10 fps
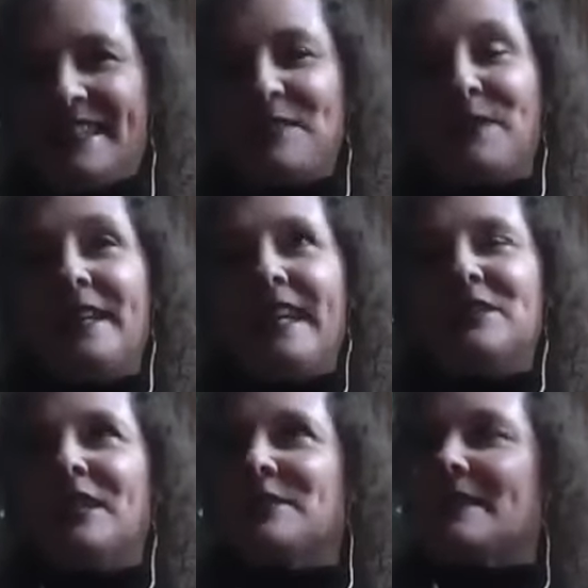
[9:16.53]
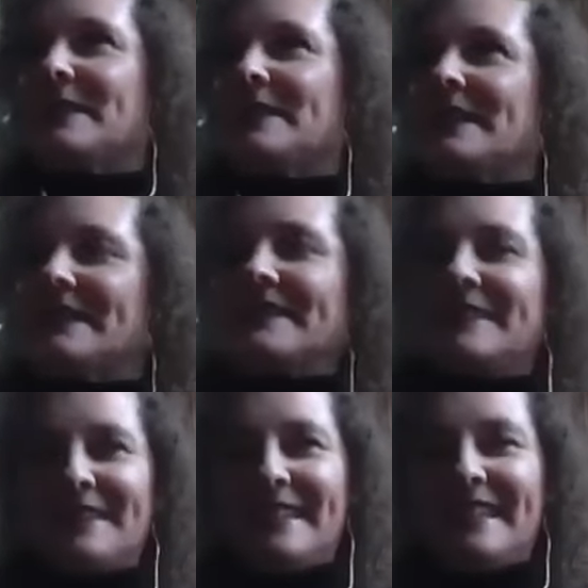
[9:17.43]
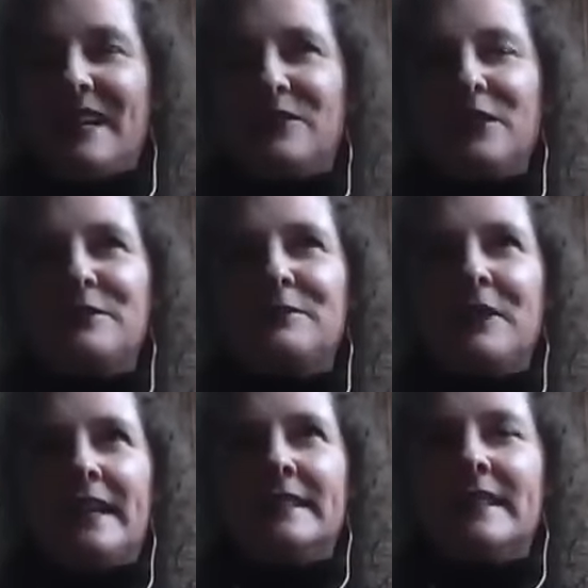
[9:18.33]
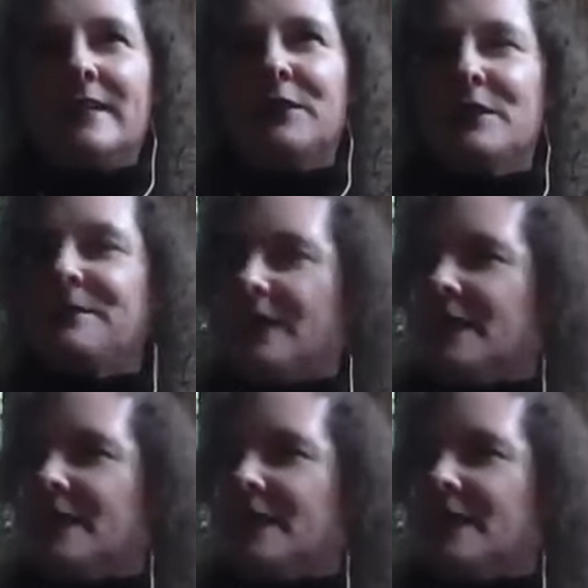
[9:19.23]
but that's what it is. I've mm-hmm. got a friend, I've got a